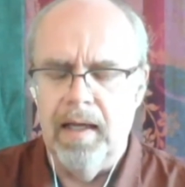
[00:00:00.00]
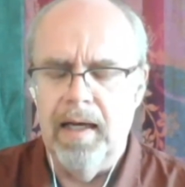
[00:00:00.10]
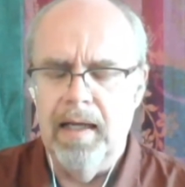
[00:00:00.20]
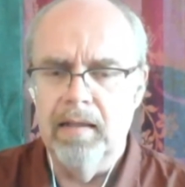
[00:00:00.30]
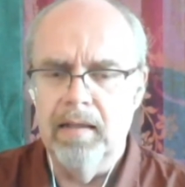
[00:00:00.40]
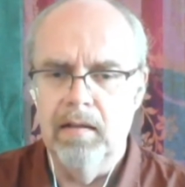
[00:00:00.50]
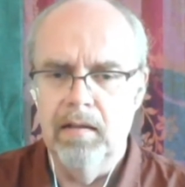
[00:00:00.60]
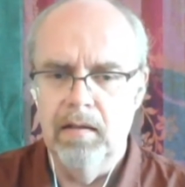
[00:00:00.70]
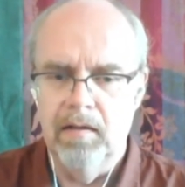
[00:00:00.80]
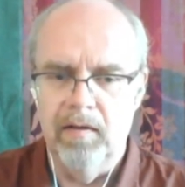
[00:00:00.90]
And
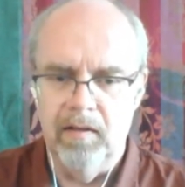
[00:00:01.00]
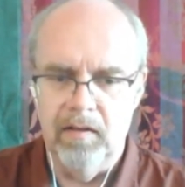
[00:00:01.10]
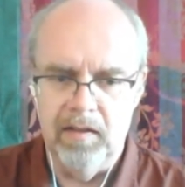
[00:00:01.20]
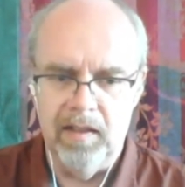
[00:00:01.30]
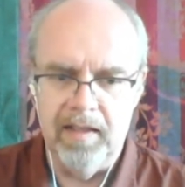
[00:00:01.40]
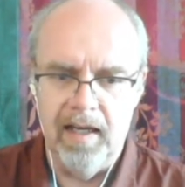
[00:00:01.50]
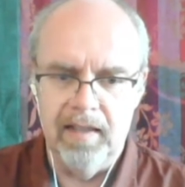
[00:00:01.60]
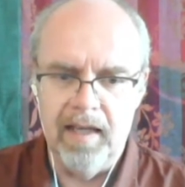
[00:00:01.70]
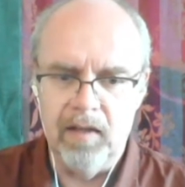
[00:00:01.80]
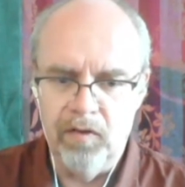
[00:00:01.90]
uh, the,
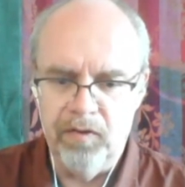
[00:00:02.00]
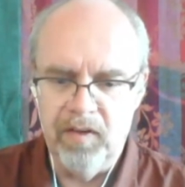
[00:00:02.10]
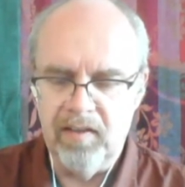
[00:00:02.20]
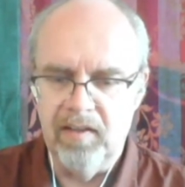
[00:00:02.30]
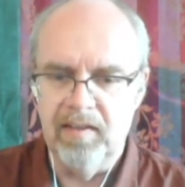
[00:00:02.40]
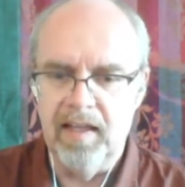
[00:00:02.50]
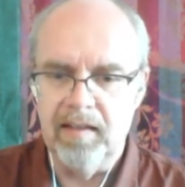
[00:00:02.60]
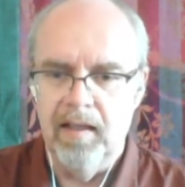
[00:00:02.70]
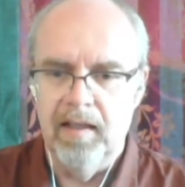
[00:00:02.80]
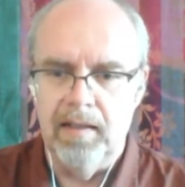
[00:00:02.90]
the the other things is
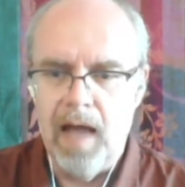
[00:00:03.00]
that